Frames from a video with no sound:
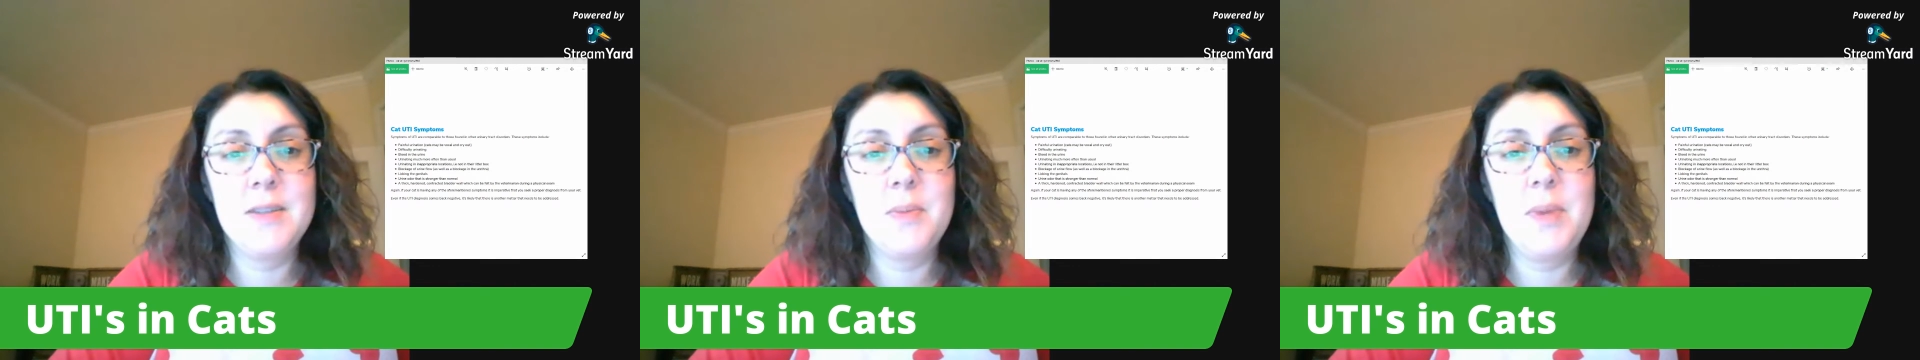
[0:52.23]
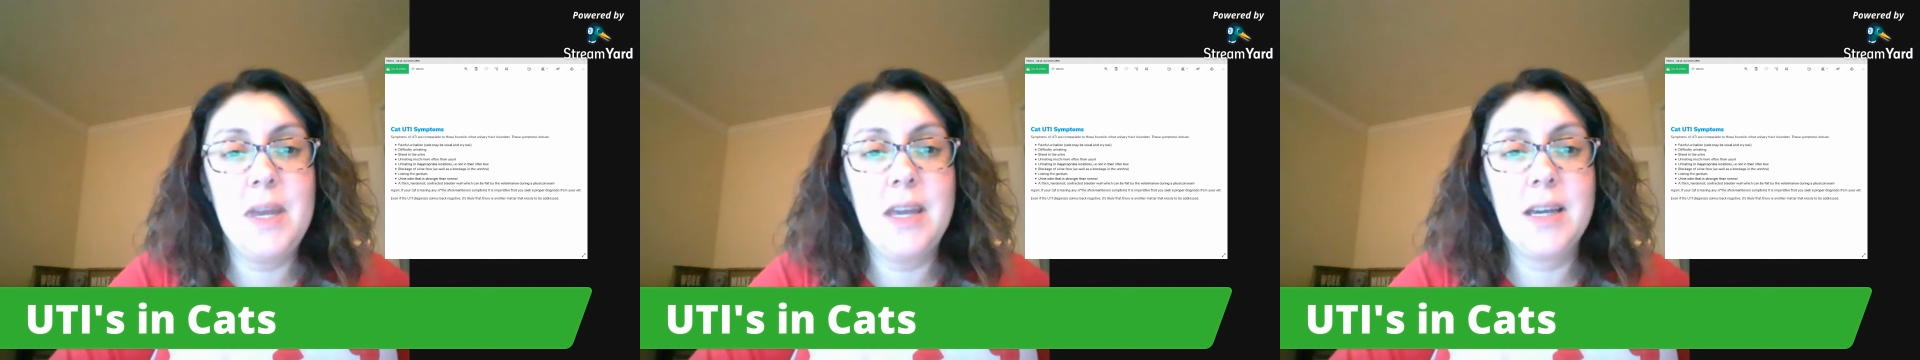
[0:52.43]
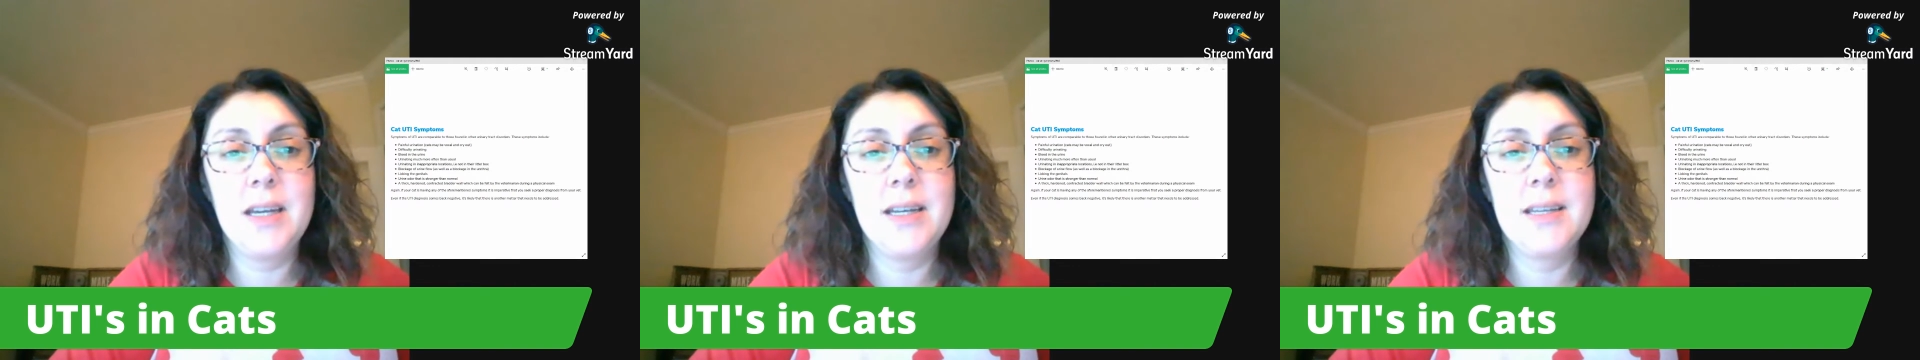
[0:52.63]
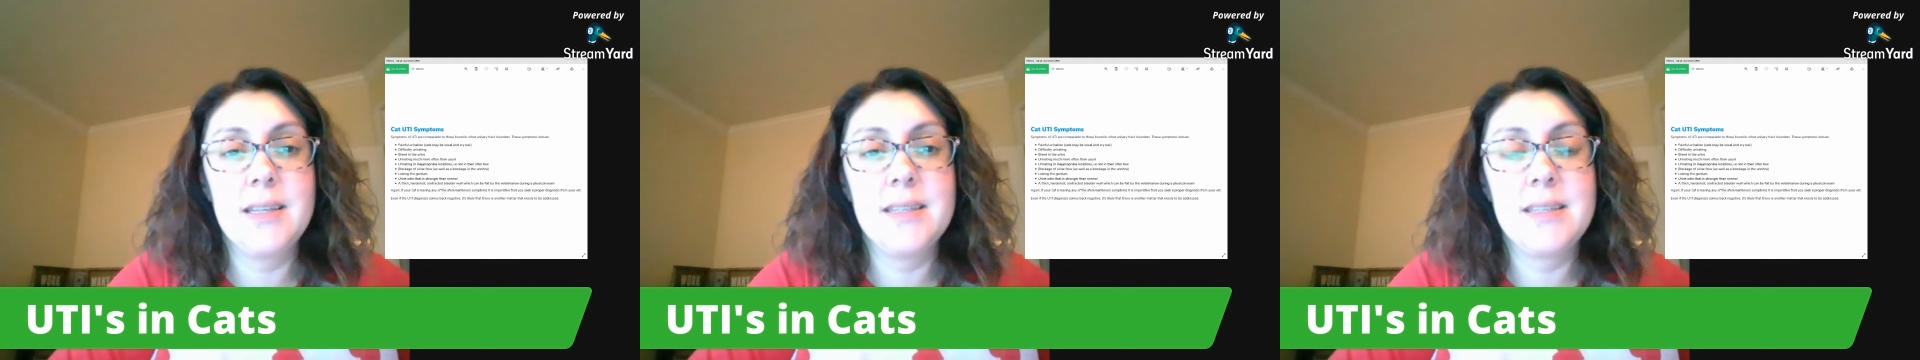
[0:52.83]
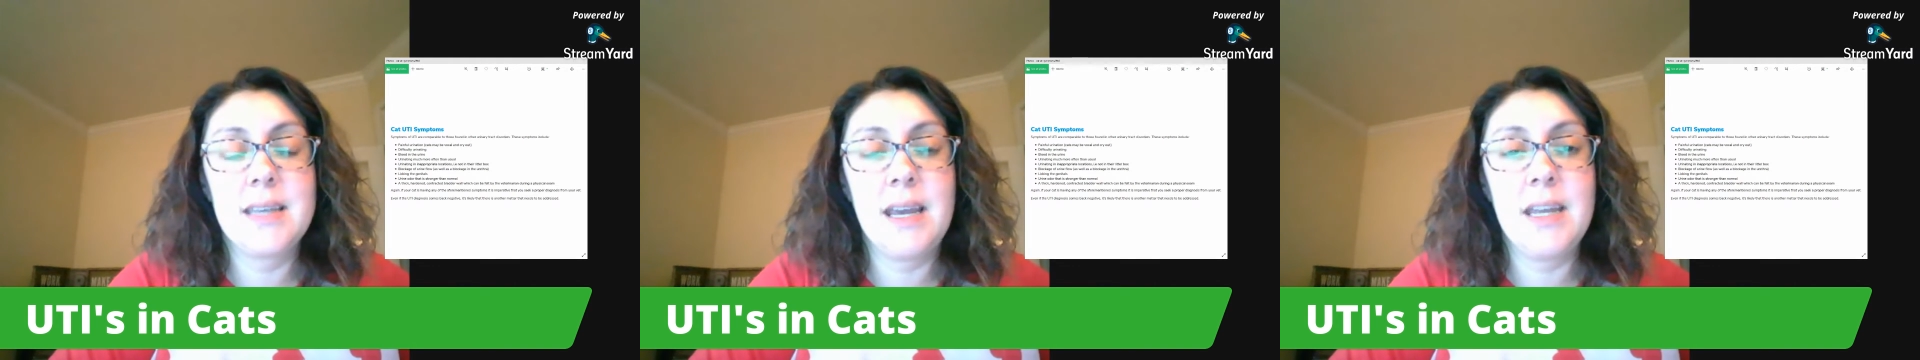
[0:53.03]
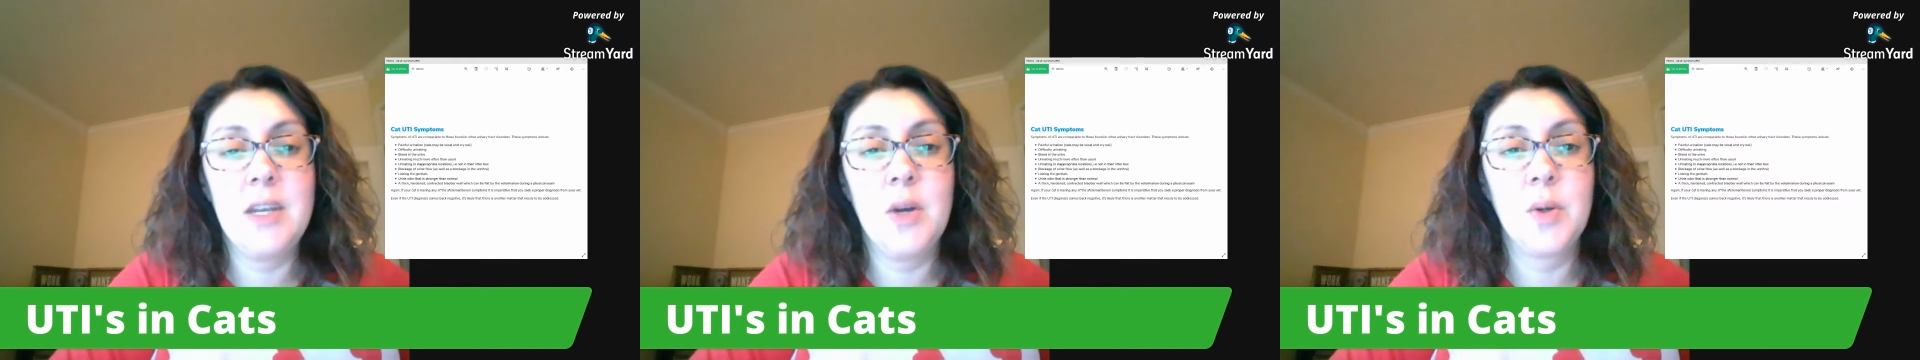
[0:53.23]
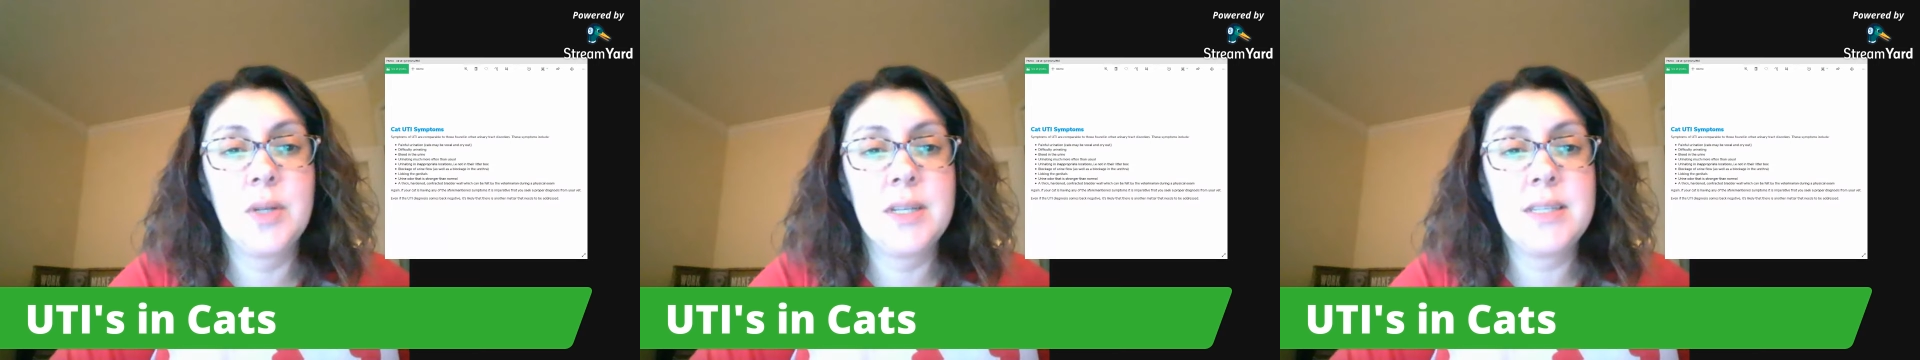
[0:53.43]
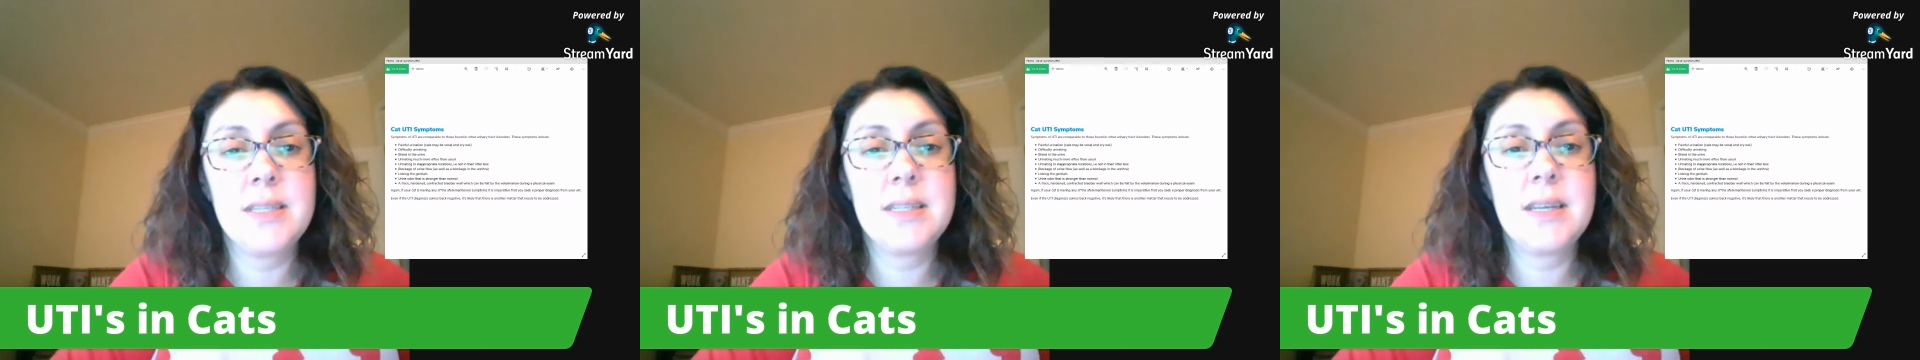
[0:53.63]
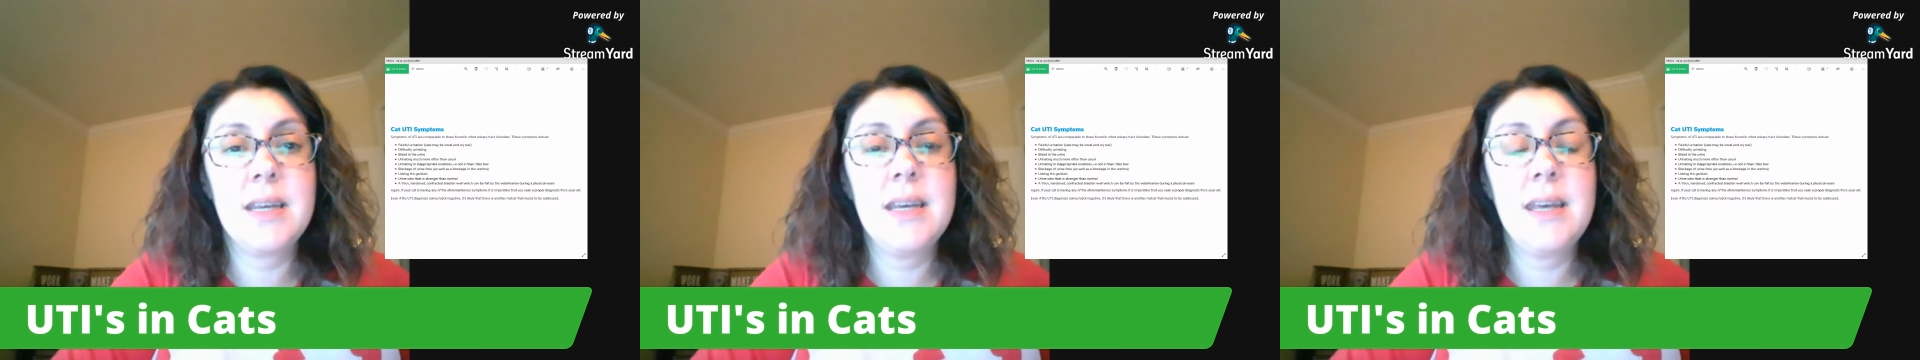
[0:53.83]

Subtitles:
because I noticed